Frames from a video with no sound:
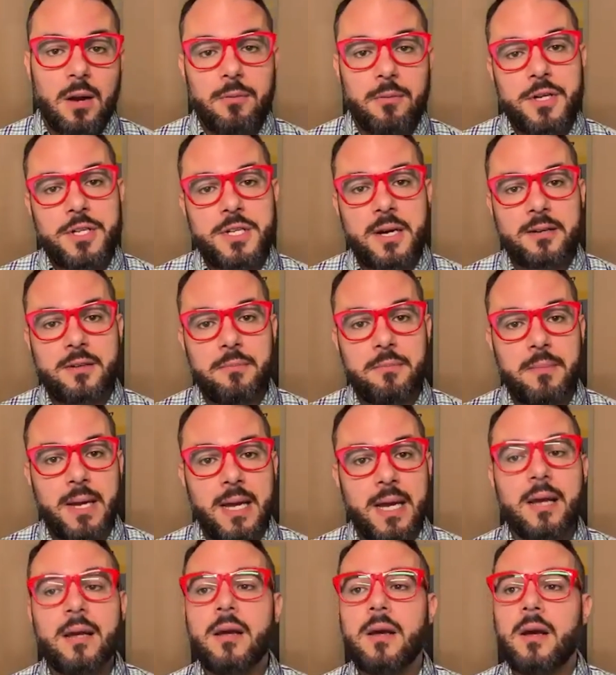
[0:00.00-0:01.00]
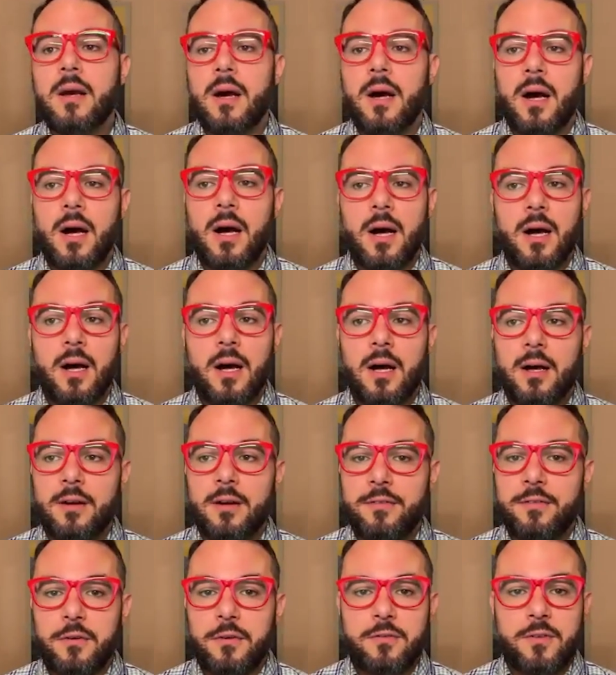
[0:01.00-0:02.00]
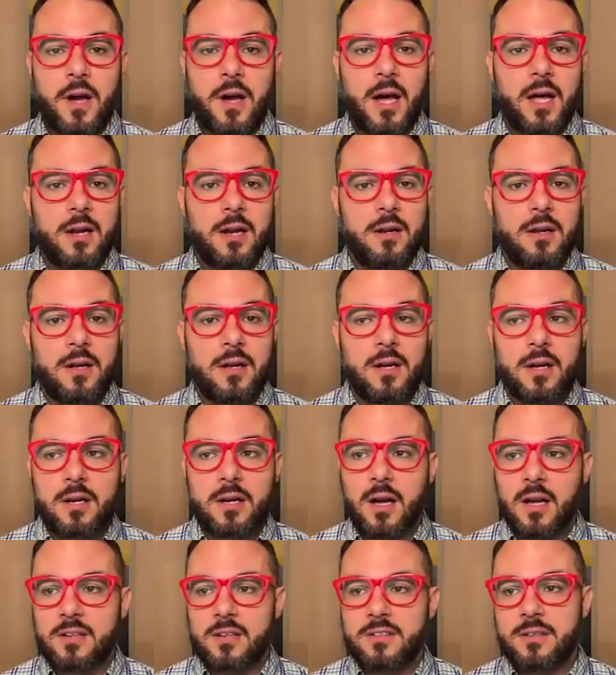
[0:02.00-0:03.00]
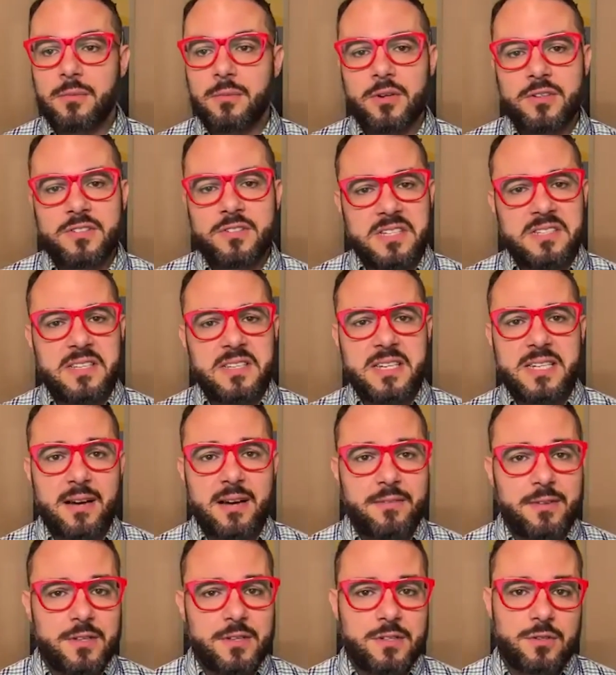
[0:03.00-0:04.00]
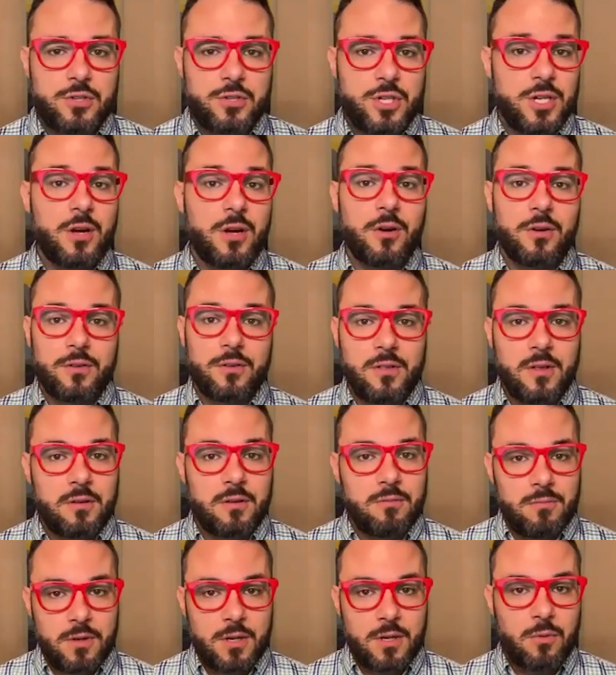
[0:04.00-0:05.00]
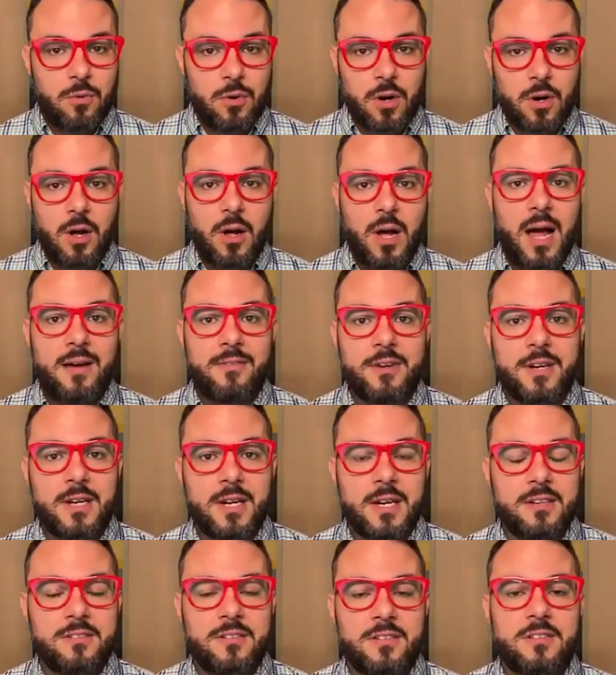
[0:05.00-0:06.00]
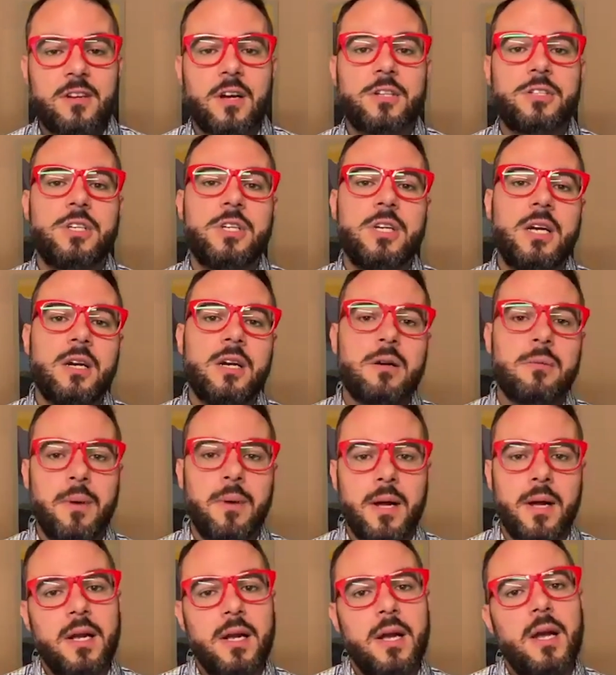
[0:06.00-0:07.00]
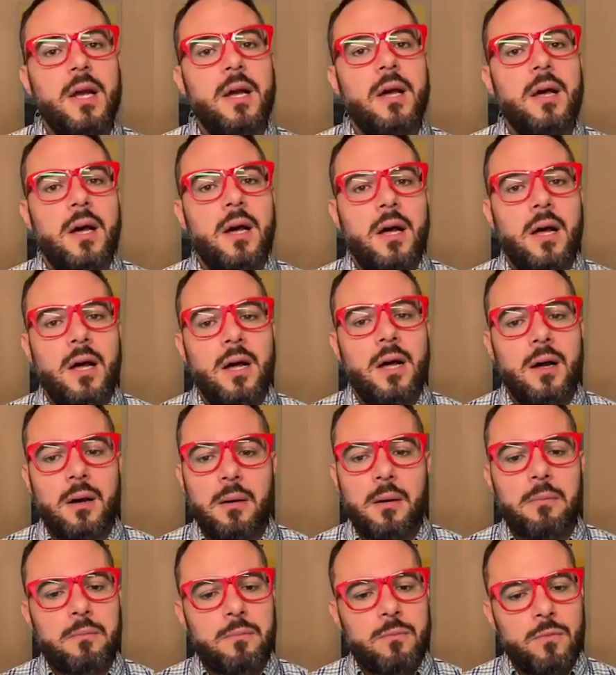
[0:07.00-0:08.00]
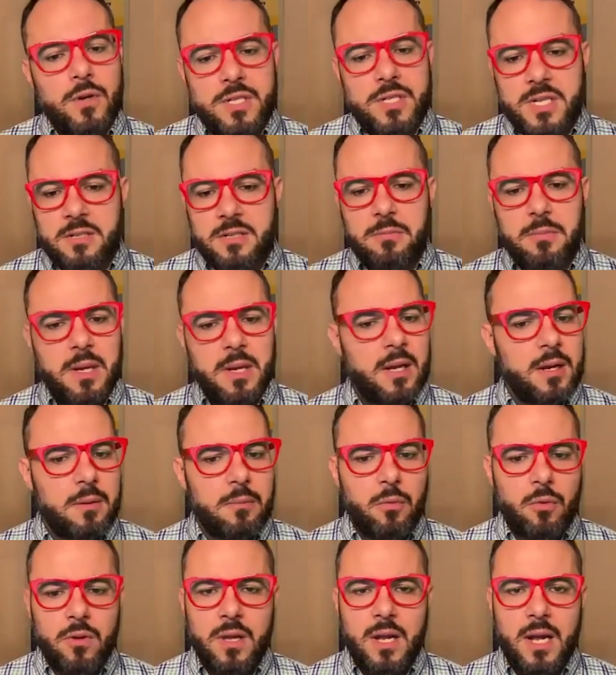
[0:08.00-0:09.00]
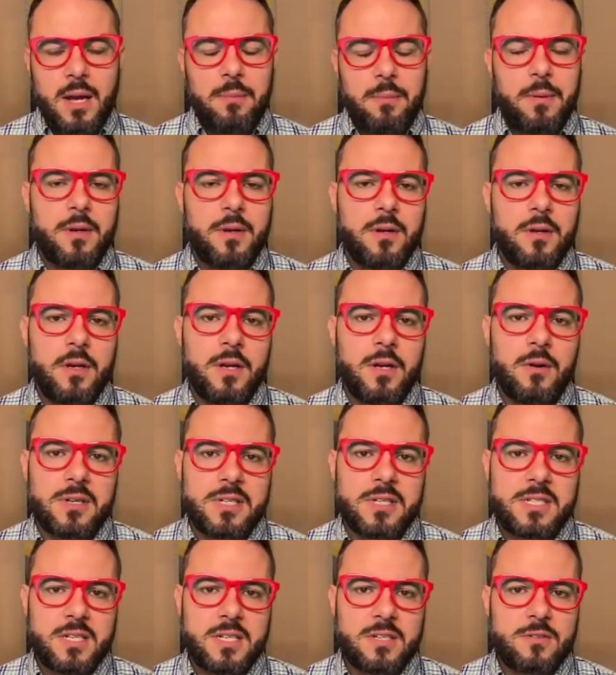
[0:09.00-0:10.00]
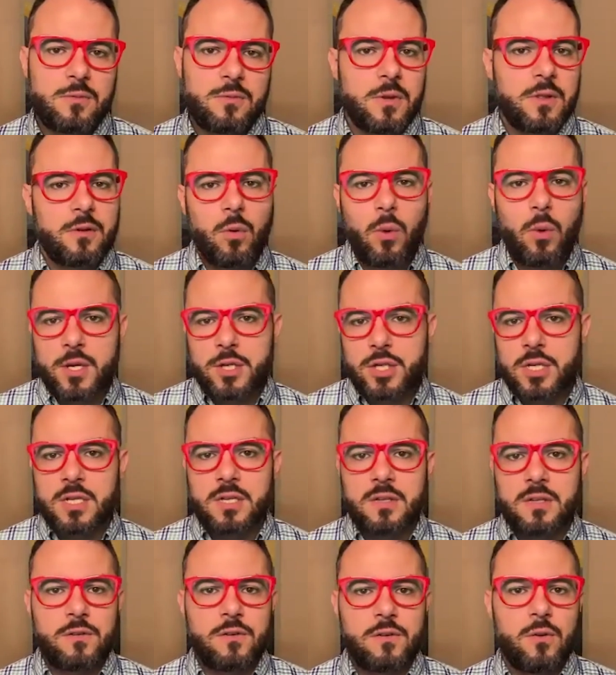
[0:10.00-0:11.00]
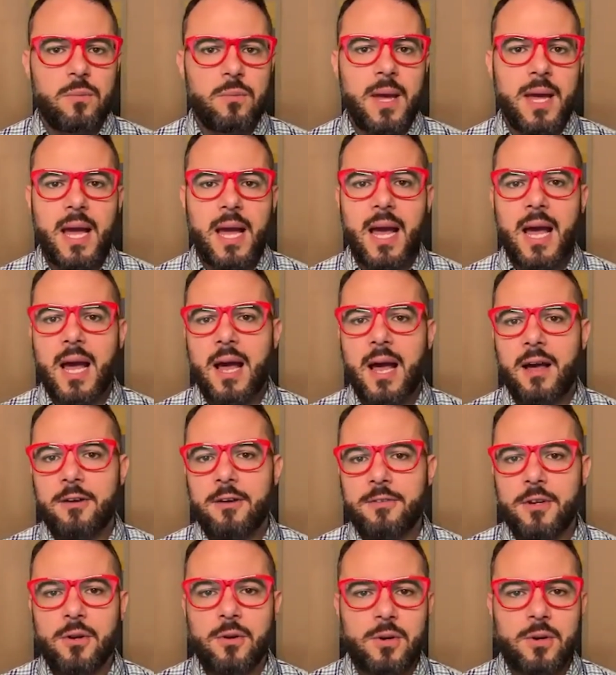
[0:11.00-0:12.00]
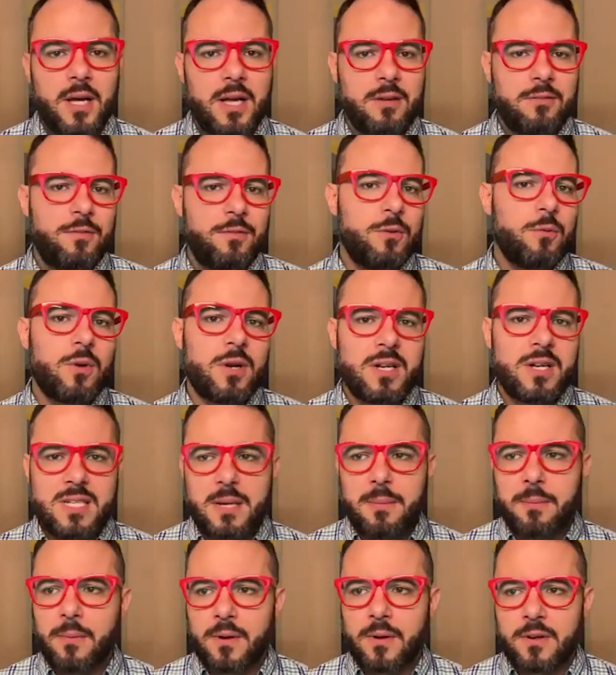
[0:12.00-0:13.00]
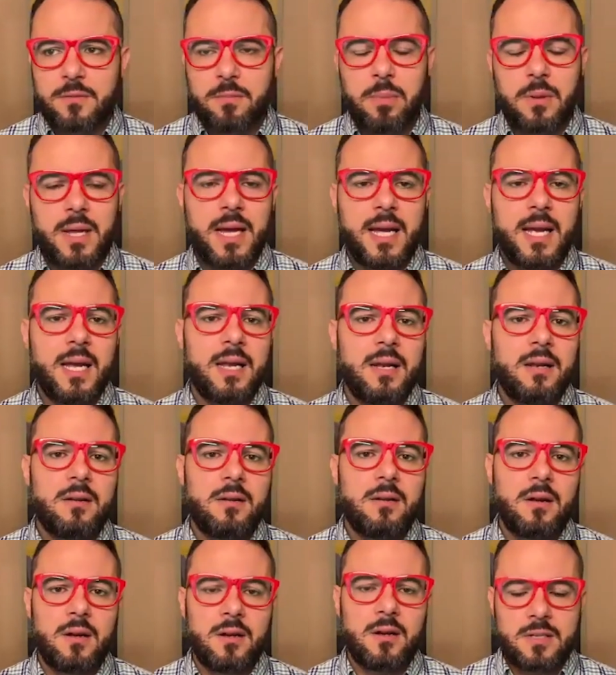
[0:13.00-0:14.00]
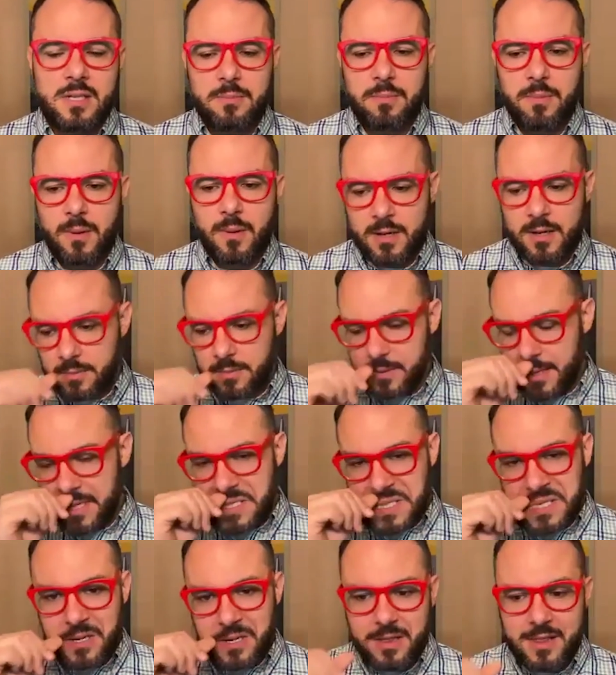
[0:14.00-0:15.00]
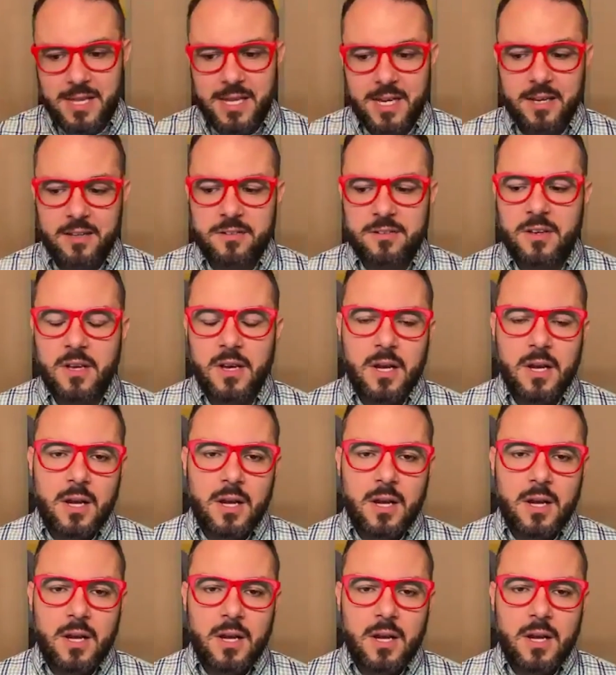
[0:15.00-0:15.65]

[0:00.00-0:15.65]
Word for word: Reach out to me uh, if you've got a, a, customer, CC Devin, so she knows that, you know, we're all having a nice discussion here. But um, reach out to me and I'm more than happy to, you know, assist with questions you may have. You know, if you want a deeper explain, a uh, deeper explanation on things.